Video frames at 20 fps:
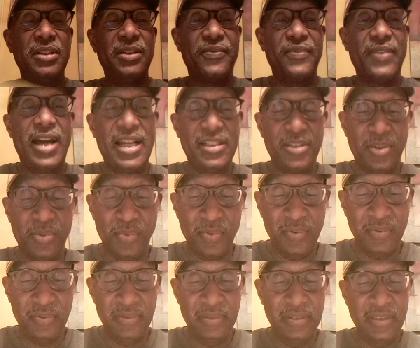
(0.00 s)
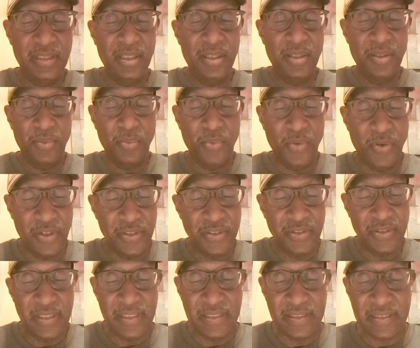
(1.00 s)
and final
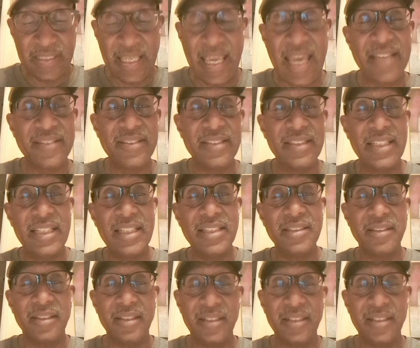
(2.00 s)
warrior is Kathleen